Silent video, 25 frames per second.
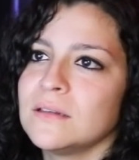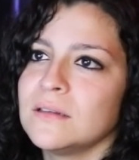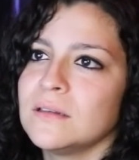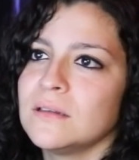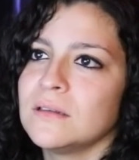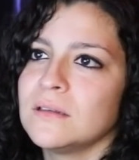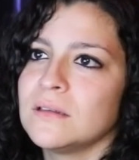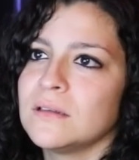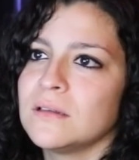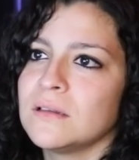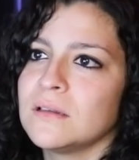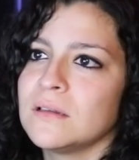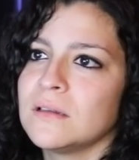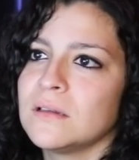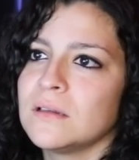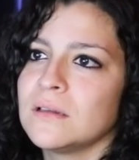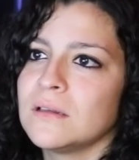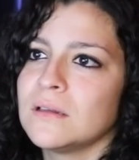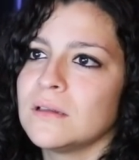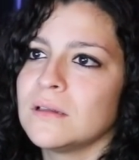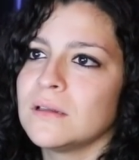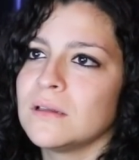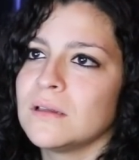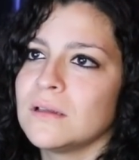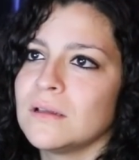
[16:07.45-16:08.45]
Now
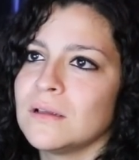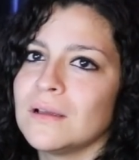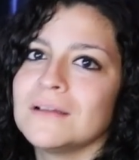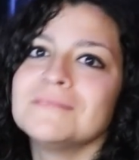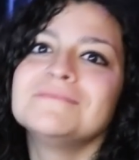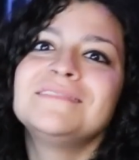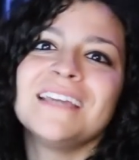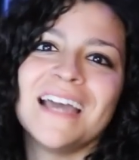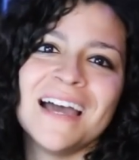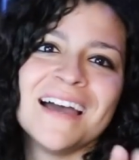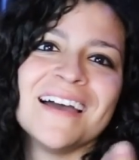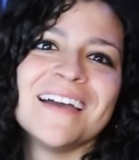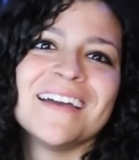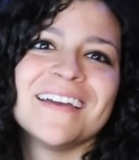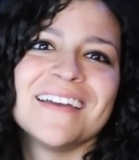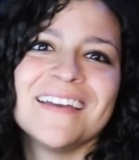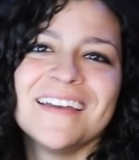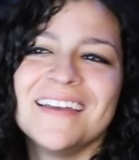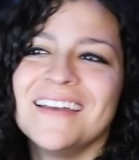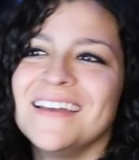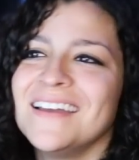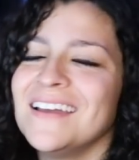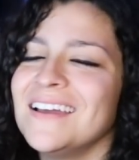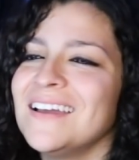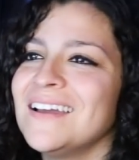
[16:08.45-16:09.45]
it goes away. Oh,
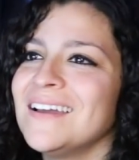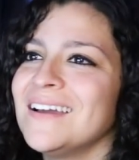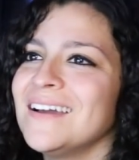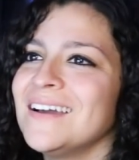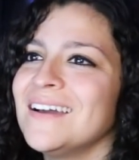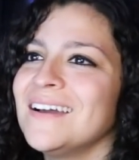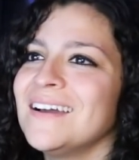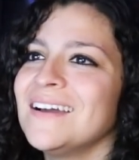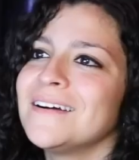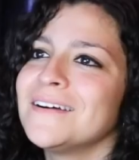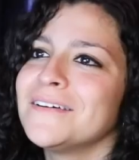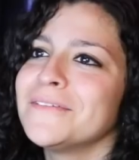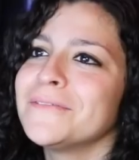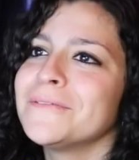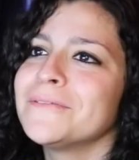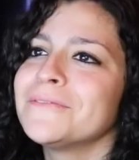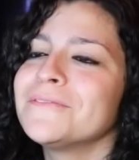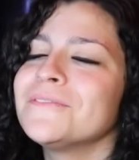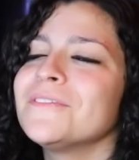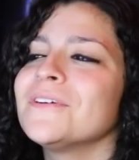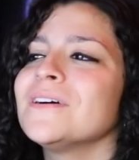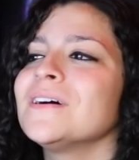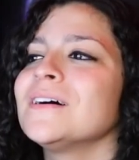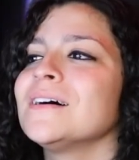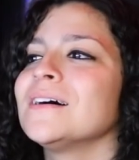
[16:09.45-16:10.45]

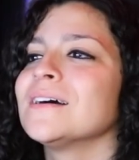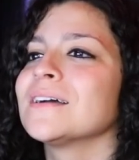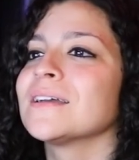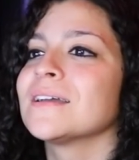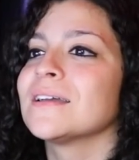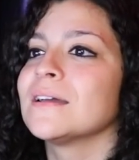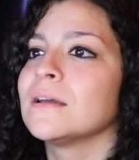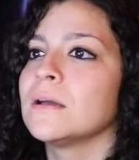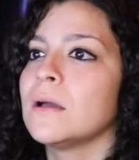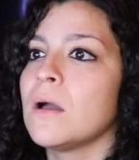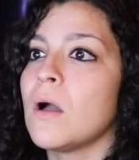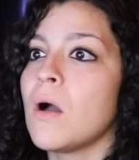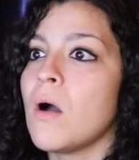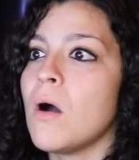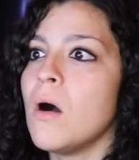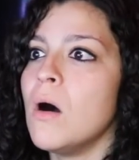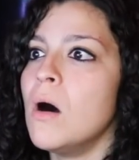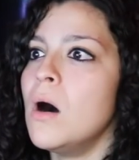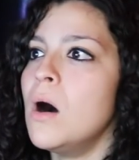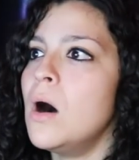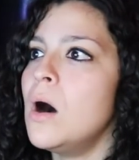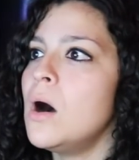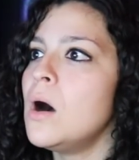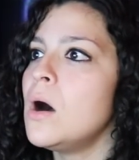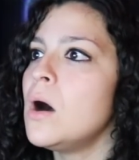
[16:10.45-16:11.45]
yeah.
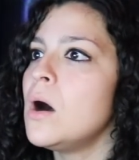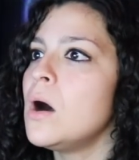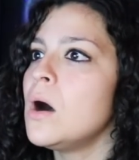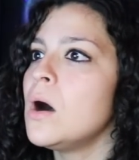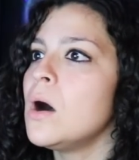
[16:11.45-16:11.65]
Fuck.